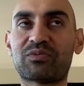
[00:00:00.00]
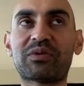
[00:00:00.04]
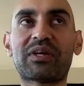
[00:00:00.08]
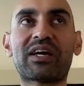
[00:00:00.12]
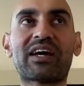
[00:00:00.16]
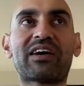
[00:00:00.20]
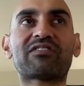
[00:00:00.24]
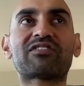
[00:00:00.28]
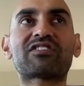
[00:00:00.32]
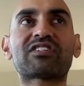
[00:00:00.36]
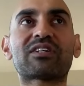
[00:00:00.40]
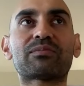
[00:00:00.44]
We
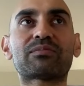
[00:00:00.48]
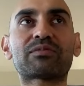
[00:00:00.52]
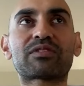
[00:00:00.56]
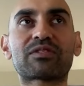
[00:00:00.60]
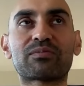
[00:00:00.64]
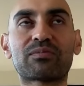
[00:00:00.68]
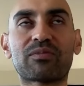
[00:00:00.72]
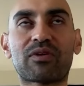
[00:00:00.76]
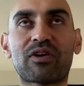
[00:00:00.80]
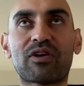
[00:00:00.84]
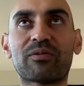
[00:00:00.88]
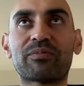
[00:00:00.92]
have some
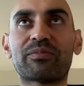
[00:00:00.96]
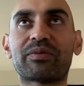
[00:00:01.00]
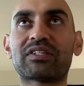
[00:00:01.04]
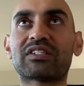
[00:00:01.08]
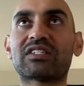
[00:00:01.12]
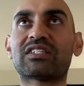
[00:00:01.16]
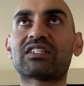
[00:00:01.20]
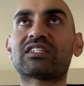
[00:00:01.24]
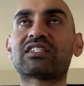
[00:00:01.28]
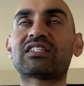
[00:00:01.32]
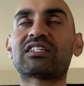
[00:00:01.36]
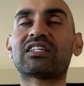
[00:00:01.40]
small
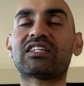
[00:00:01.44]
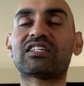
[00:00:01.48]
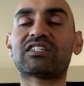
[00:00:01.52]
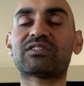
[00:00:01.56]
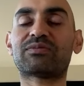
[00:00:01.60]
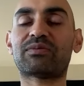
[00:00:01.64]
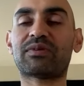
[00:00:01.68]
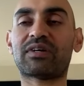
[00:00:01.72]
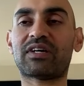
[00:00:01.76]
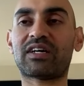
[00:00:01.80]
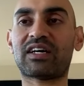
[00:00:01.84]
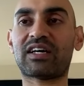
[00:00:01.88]
businesses,
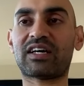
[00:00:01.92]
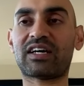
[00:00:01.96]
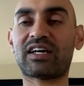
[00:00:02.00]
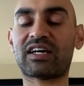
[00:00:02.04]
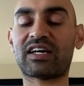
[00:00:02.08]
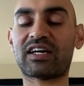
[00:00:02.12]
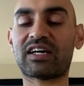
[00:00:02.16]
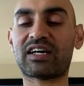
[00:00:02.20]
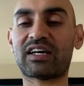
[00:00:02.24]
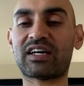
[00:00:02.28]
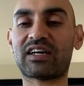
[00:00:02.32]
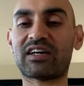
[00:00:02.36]

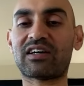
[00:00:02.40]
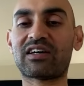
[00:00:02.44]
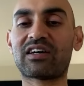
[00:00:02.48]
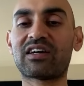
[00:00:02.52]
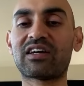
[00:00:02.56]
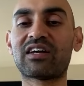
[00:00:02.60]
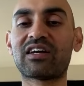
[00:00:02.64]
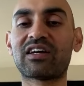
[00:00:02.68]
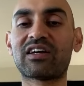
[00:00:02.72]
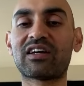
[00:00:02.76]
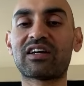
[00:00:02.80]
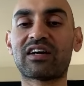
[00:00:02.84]
but,
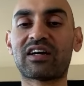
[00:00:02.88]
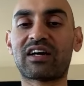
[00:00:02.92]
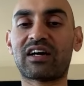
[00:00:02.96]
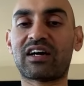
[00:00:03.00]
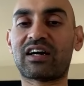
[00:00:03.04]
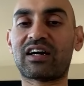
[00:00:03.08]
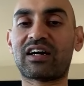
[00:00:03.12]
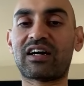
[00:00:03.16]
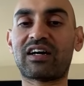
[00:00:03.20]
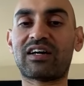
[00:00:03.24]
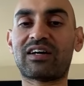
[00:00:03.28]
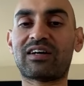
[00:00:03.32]
uh,
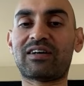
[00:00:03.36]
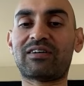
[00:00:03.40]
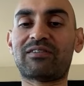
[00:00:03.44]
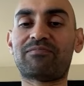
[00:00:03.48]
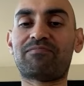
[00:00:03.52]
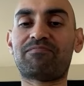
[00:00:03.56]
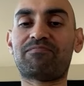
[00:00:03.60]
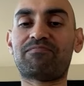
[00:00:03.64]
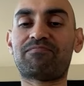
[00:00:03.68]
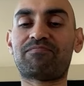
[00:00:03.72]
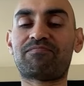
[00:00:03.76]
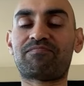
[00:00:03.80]

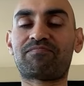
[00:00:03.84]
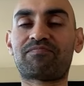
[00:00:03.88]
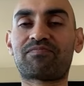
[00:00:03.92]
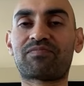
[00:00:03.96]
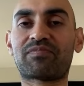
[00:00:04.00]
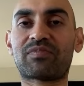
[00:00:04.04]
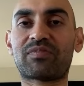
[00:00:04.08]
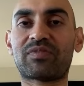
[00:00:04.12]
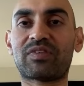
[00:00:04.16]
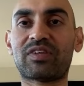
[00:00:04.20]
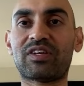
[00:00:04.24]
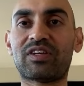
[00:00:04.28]
um,
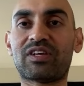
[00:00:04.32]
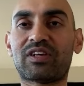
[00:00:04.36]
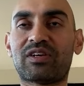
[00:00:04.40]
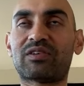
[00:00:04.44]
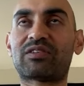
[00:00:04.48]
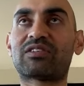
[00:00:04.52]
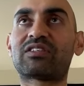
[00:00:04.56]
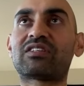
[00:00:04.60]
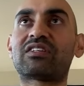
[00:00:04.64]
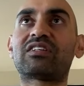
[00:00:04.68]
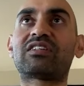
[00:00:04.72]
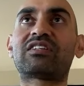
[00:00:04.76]
you know,
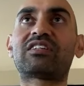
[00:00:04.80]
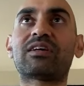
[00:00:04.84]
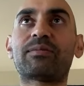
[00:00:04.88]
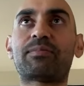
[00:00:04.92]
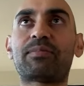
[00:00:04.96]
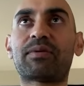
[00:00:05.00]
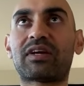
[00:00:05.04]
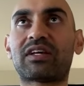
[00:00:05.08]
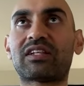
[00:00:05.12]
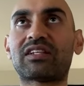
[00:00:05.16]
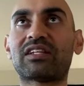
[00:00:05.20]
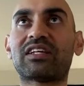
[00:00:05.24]

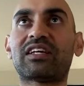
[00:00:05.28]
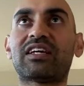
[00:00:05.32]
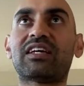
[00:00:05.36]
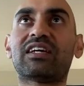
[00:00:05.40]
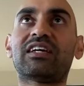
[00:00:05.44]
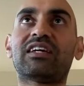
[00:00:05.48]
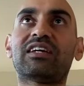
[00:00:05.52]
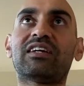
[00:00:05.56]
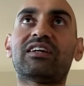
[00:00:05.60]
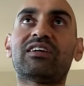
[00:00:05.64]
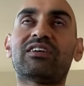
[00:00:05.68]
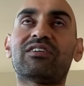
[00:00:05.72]

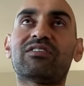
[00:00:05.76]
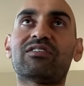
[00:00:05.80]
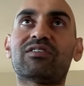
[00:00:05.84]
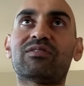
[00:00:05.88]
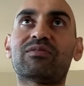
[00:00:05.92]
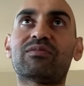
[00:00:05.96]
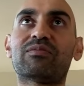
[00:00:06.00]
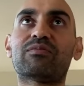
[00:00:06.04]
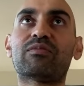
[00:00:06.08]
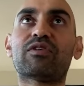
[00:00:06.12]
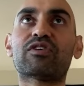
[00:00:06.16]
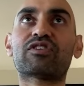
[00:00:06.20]
typically,
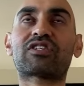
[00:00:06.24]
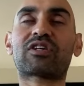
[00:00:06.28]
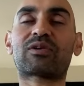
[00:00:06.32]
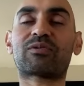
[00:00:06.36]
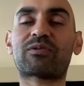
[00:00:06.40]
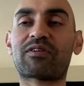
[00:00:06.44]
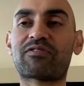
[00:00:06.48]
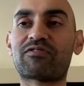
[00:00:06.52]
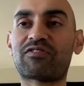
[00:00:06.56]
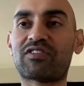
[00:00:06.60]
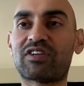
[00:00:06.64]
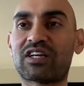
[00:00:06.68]
most of our
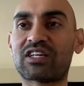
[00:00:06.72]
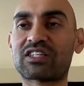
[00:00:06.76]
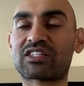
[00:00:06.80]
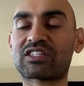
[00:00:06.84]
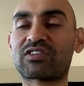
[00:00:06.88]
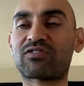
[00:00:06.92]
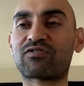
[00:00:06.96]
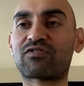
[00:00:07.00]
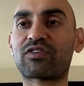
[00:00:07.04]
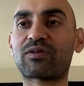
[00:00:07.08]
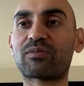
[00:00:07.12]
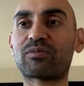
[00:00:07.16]
revenue does
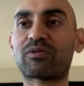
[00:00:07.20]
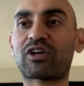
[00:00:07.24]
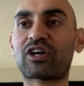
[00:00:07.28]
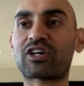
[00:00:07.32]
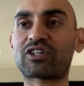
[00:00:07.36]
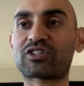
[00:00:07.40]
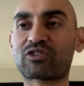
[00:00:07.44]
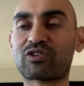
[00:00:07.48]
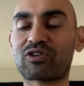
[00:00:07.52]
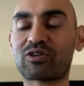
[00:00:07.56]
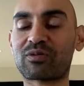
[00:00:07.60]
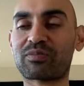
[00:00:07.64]
come from
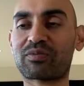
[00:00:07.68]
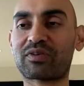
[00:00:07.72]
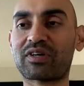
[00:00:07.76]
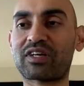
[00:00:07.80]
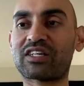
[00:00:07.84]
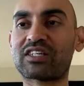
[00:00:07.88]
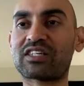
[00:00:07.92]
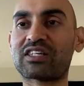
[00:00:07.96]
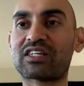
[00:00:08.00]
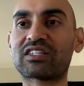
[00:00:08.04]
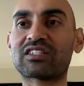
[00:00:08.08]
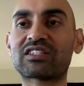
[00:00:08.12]
large
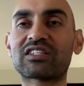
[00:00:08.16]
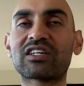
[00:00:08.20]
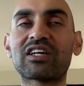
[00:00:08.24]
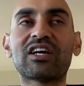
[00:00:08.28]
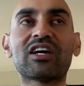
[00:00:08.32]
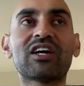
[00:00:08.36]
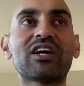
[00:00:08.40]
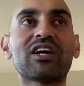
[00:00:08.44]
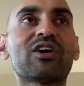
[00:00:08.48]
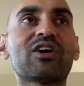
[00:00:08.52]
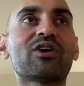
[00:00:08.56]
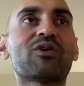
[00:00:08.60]
corporations.
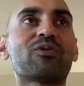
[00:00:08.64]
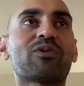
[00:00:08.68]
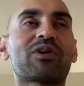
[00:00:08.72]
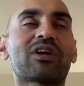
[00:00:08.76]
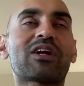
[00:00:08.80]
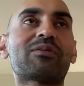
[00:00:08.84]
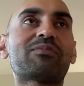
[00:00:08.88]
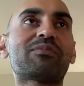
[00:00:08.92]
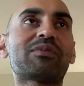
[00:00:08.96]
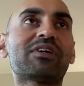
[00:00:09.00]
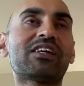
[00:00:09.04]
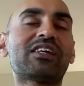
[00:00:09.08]
What
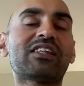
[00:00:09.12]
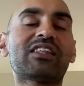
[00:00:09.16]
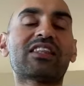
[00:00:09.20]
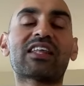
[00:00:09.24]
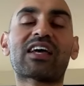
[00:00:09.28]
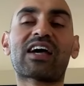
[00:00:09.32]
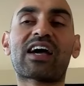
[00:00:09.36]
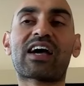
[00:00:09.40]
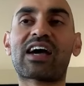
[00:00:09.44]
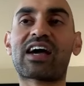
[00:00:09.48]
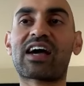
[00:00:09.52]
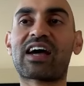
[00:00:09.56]
I mean
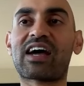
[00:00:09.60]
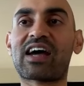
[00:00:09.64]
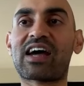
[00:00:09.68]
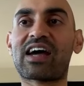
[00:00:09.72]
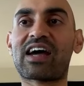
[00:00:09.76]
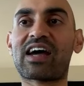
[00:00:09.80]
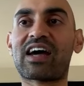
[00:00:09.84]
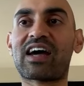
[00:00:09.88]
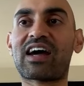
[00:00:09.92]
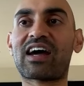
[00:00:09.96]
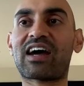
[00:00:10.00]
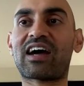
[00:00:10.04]
that
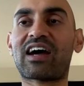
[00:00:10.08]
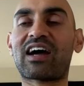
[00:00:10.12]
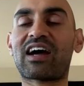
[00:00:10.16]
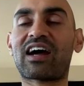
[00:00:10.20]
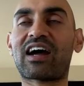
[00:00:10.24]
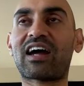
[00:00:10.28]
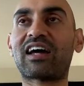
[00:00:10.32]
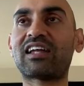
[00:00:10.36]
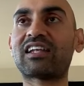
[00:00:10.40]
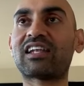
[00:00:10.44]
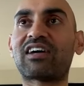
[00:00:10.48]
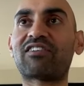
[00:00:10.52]

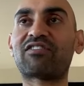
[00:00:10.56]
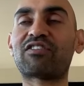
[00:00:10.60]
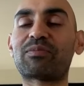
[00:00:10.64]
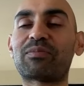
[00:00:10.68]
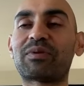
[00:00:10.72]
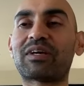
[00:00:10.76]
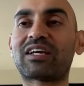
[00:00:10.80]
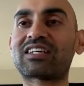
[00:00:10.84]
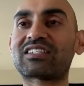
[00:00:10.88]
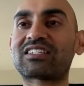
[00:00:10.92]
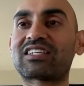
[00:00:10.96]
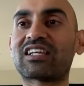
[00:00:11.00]
I love it
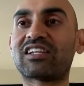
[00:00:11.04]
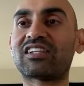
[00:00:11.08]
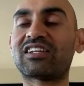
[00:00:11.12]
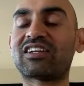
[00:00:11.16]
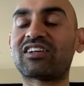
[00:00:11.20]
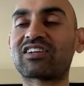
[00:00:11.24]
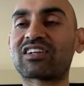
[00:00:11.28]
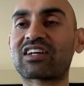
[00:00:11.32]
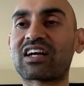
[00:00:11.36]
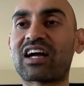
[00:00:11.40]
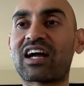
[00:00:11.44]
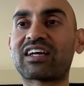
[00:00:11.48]
because the
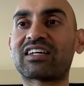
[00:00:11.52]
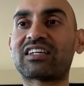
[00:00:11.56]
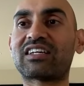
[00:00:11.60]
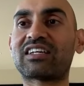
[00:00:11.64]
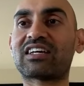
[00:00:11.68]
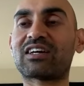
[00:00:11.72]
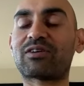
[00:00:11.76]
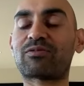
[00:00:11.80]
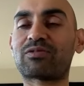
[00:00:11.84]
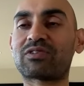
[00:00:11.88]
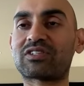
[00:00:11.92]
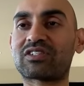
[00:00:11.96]
little guy can
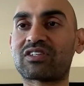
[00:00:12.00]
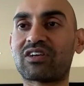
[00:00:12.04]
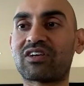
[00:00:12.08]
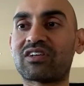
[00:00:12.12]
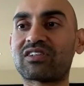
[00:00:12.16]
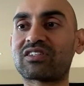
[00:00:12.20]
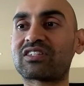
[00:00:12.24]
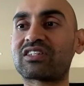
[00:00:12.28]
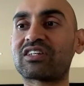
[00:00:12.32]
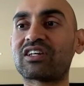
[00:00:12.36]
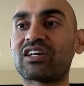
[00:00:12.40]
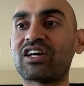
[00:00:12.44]
get
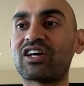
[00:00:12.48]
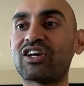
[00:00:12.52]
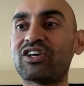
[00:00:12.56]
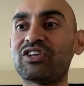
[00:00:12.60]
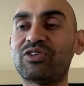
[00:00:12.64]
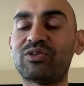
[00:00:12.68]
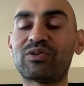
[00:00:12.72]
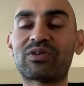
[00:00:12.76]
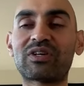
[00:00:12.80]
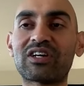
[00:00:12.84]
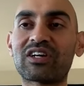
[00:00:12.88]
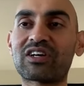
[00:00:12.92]
results.
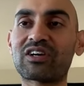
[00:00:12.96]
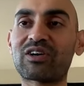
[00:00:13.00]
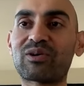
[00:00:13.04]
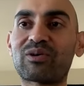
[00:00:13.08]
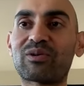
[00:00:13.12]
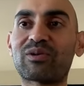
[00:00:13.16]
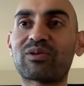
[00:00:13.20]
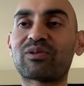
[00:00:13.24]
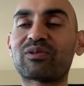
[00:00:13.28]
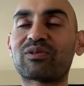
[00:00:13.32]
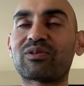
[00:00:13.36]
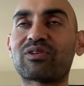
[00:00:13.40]
You can
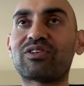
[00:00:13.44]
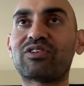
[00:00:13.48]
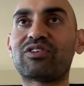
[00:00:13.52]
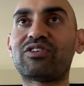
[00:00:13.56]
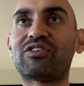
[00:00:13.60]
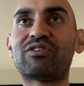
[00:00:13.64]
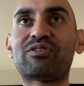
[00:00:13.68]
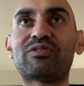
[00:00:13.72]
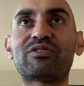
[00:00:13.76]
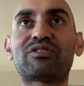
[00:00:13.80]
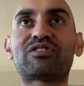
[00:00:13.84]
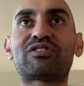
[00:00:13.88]
go
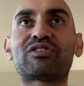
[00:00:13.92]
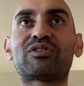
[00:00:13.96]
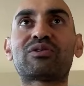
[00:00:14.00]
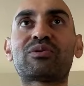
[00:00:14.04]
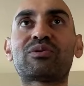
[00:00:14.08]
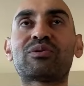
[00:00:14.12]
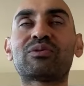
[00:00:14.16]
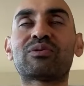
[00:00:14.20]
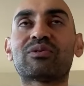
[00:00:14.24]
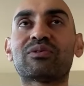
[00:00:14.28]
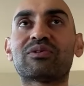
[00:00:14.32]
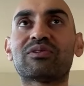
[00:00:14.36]
use
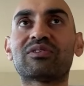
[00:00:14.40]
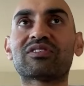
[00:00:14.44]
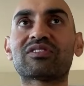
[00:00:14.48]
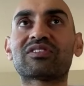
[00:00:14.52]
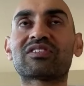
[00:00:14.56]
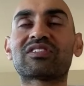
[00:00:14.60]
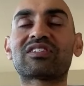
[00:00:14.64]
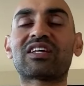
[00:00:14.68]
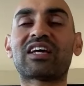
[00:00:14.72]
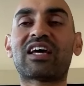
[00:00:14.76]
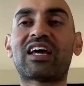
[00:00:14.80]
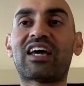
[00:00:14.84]

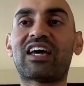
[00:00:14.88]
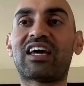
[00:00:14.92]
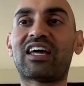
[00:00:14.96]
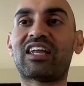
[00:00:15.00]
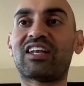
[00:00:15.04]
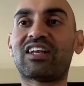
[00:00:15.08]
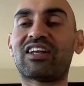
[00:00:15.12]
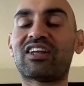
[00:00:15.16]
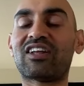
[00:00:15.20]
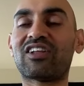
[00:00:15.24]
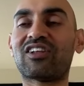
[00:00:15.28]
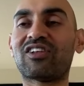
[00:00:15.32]
tools
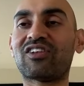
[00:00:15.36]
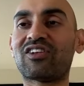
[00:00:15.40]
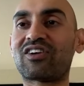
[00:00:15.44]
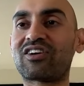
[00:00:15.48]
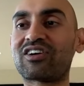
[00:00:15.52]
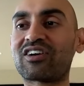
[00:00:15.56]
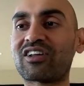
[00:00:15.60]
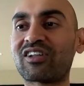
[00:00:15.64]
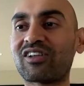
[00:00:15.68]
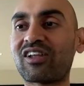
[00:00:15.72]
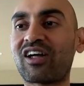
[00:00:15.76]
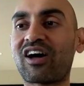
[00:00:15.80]
and
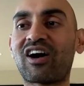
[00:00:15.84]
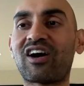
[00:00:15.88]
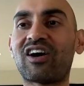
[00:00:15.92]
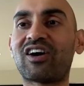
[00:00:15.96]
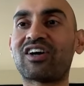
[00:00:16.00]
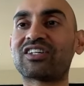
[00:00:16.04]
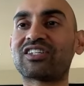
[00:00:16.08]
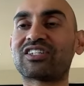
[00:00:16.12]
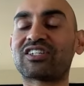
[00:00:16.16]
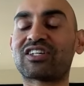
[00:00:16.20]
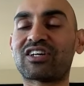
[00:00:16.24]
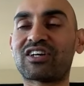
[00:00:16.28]
learn a lot
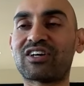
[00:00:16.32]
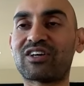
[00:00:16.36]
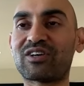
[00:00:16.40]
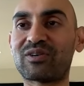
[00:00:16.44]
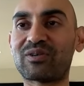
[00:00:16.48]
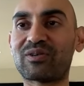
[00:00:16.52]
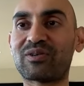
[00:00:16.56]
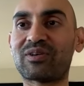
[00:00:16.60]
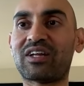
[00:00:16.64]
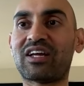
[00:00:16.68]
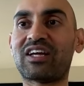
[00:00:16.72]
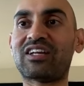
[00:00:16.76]
on your
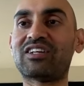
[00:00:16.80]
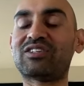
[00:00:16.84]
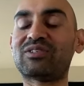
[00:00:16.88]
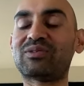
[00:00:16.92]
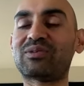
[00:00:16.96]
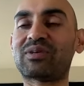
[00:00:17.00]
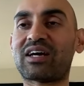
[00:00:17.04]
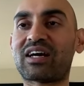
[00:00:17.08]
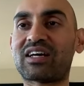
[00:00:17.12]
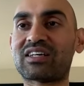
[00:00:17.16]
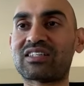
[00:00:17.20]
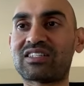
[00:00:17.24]
own and
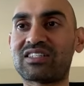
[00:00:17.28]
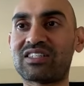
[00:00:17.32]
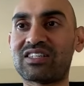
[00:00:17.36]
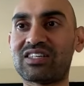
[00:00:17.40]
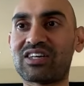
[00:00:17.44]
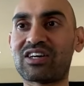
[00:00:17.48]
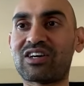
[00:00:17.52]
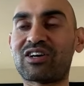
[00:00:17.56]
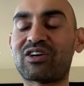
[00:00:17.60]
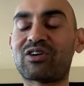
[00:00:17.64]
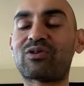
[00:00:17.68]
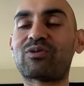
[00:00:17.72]
do S
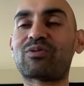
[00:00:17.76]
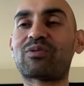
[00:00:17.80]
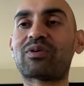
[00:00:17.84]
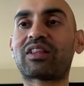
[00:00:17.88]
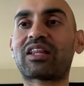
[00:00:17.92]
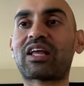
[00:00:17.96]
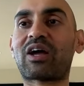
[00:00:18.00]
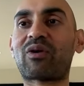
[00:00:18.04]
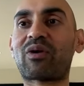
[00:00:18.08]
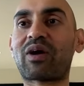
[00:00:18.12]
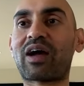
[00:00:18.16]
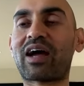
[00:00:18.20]
E O
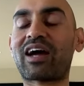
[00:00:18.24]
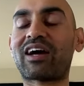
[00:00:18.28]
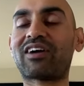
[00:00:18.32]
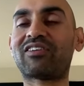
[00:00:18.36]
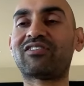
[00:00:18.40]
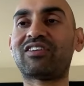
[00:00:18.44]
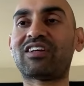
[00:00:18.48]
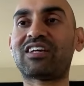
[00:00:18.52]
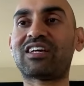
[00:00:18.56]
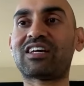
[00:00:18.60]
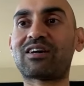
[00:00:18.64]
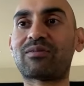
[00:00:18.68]
without
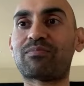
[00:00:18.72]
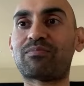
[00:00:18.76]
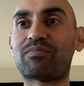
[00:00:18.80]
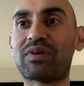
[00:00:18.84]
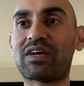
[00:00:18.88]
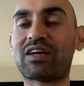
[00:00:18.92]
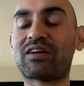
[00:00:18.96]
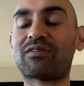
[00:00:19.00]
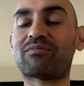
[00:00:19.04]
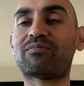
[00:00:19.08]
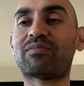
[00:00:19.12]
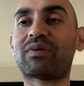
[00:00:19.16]
having a
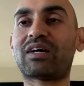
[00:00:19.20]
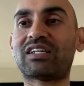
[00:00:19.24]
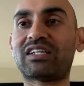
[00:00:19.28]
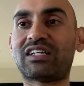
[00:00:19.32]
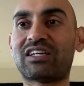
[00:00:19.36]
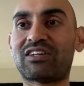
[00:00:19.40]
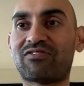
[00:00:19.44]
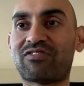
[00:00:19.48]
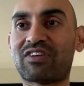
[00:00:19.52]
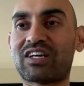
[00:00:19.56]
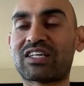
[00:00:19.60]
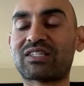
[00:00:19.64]
big money
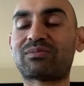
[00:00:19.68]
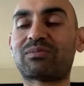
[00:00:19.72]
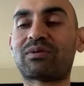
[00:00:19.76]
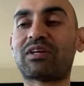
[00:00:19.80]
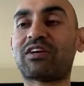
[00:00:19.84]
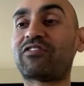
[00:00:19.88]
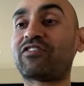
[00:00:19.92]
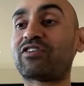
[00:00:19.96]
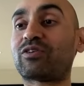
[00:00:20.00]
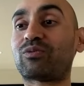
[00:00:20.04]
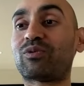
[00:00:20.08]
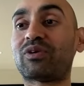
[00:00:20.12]
investment
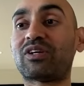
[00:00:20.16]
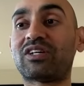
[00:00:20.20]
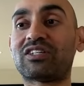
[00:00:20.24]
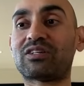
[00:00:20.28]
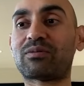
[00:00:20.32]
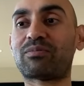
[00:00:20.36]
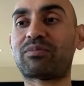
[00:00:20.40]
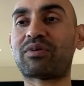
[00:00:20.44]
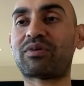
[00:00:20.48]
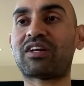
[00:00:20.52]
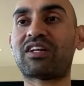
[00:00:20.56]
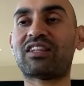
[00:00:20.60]
if you're willing
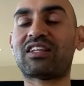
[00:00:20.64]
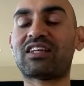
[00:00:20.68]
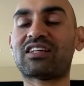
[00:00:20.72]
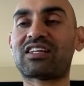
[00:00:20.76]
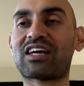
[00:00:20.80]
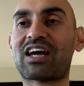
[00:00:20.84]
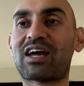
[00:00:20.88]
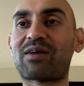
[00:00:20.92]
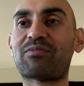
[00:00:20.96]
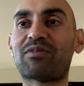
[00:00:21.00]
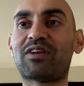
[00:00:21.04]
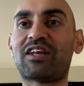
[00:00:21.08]
to put in the
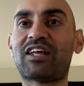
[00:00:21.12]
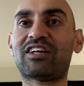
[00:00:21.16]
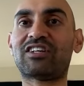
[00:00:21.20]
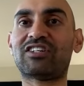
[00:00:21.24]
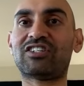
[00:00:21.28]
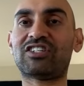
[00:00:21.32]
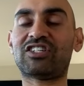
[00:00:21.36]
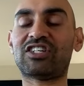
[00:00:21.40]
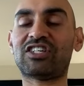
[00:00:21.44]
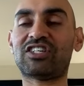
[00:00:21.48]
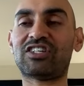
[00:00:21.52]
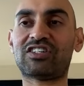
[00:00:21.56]
time and
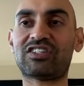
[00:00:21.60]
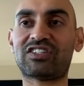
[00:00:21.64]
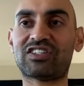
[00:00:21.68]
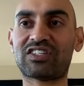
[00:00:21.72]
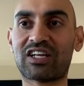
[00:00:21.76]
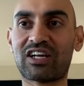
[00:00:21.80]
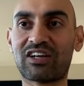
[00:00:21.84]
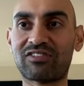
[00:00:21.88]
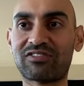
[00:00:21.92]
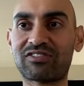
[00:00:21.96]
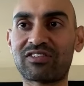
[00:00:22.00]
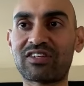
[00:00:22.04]
energy
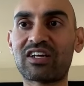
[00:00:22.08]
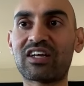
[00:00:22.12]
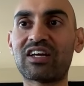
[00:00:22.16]
yourself.